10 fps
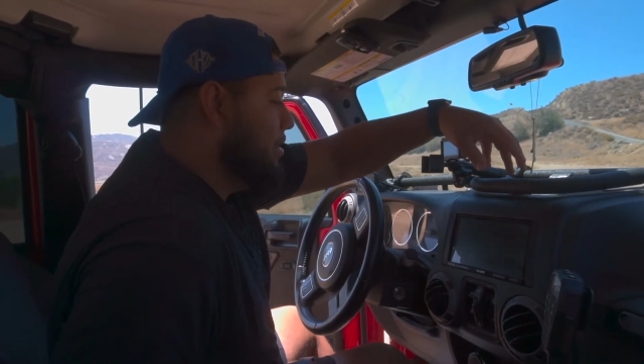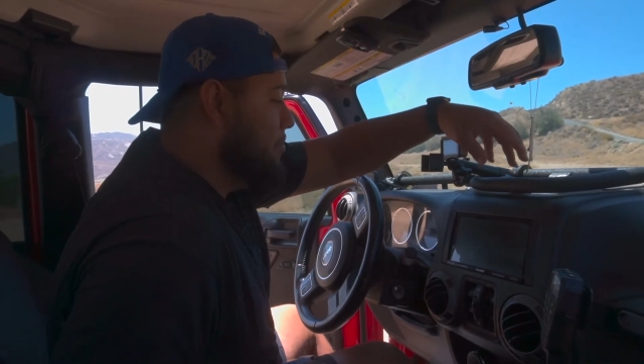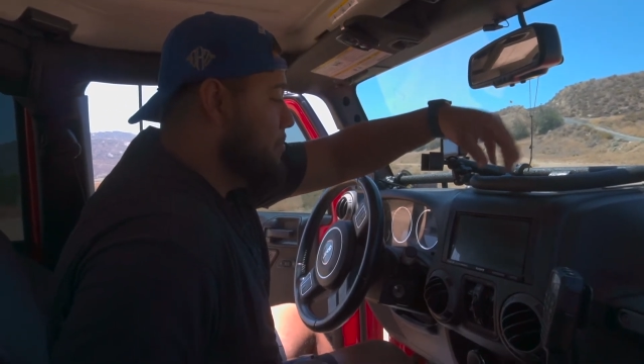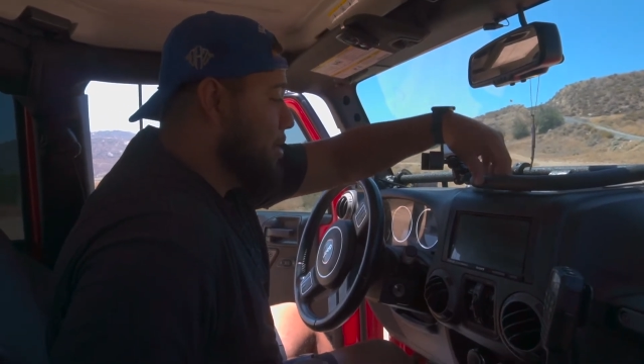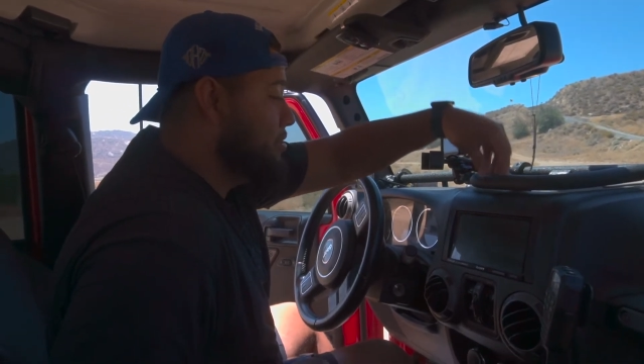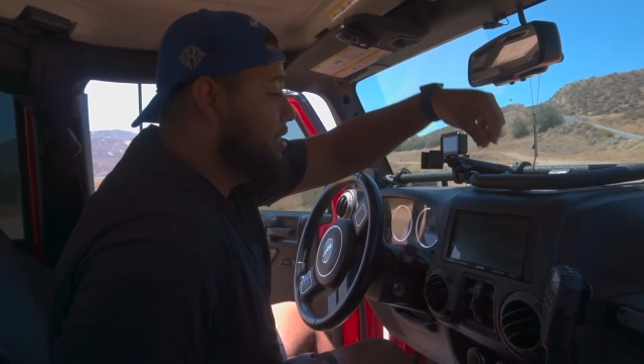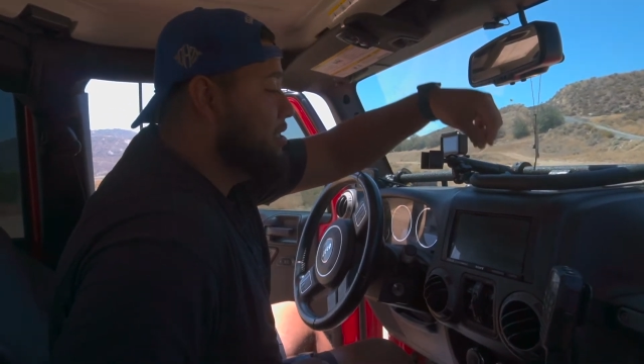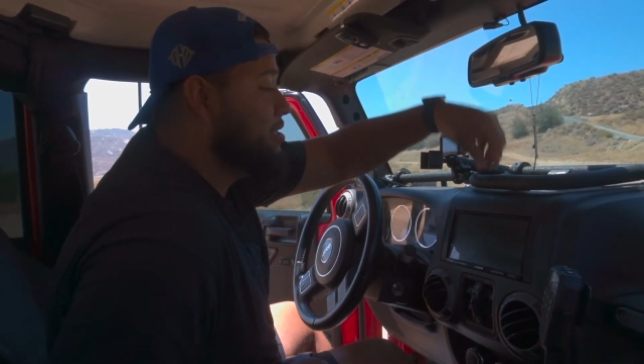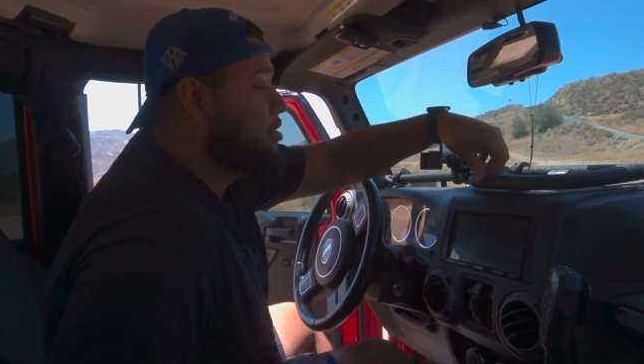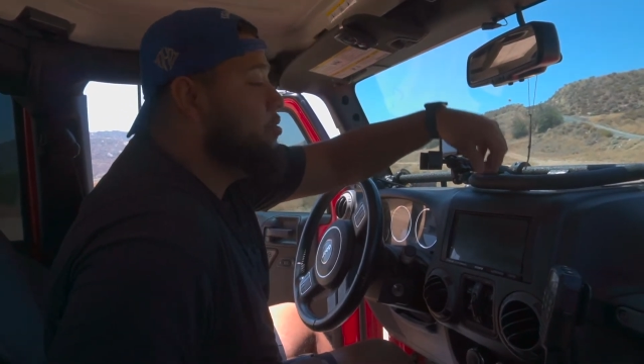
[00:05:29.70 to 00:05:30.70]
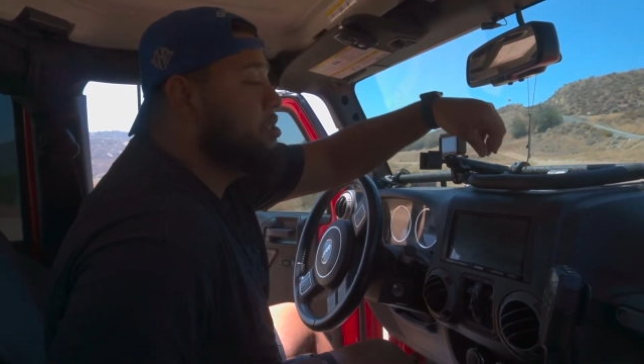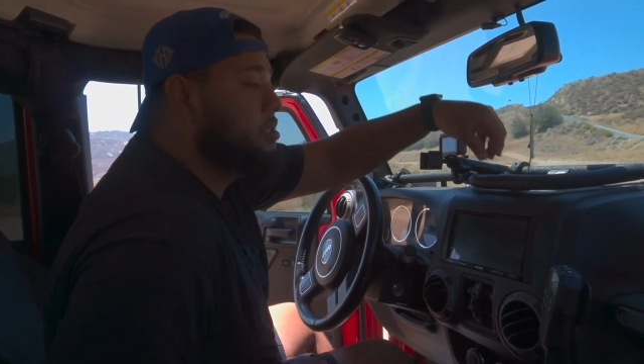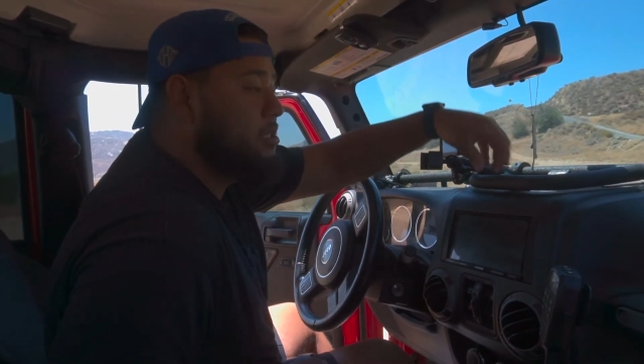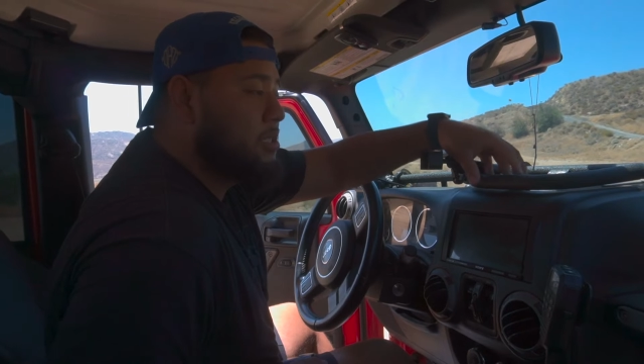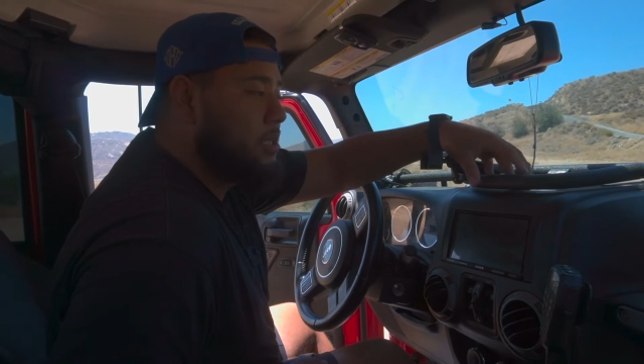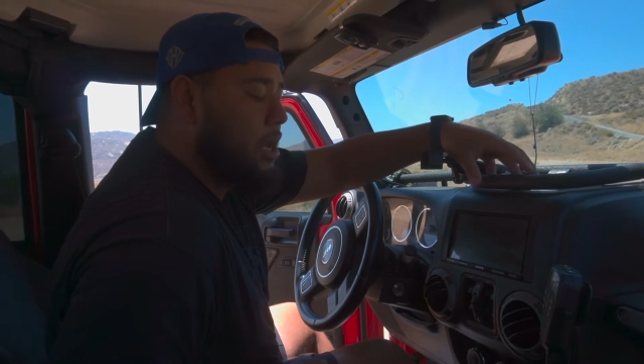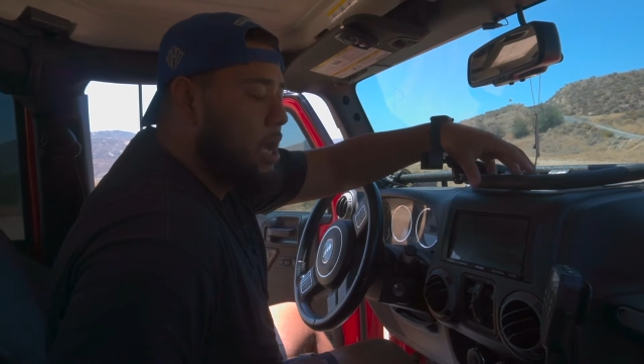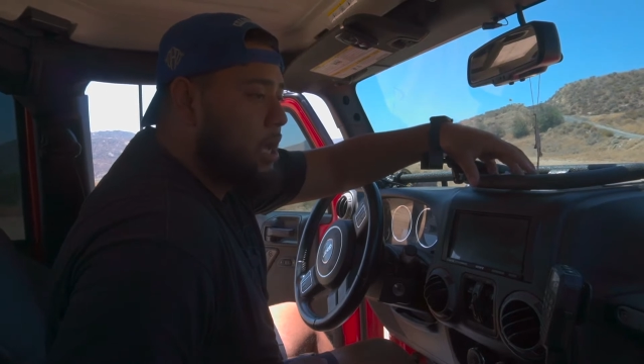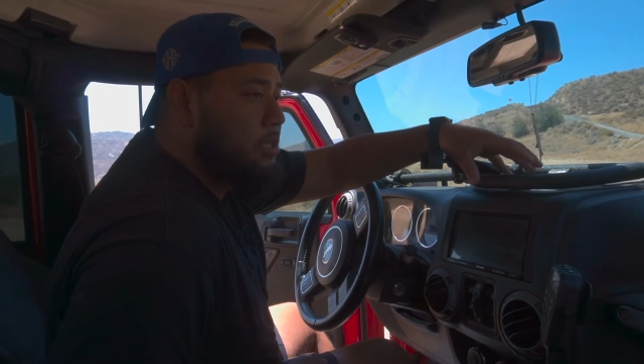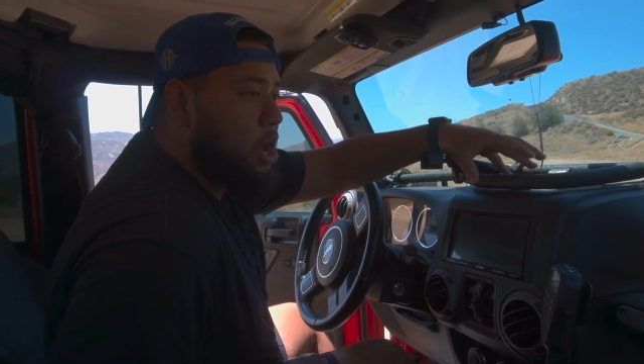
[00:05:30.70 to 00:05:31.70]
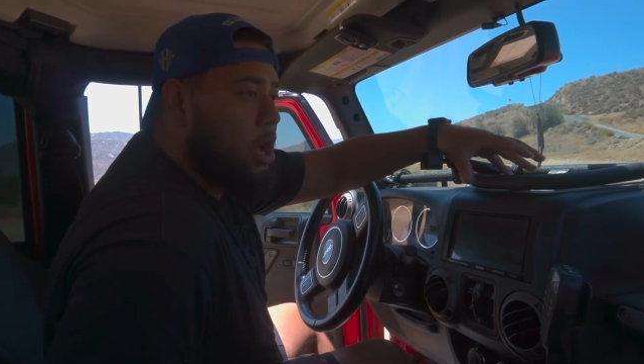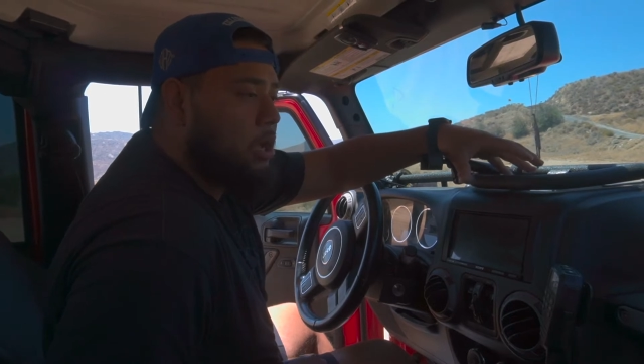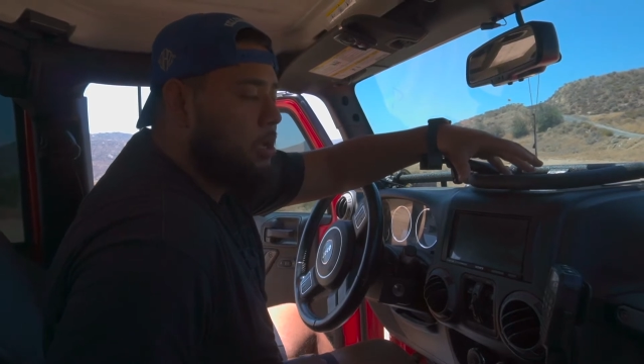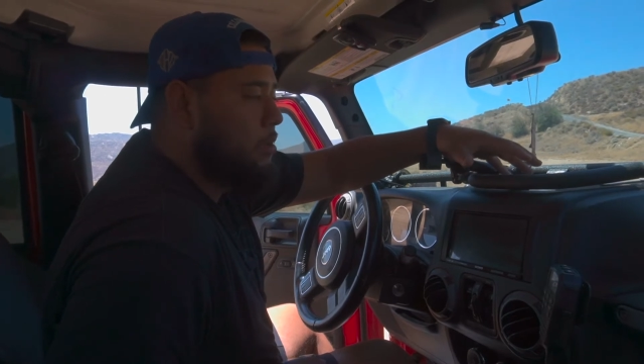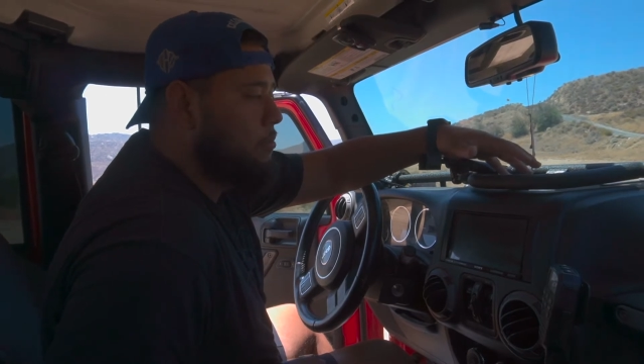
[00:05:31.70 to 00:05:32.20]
mounting solutions dock,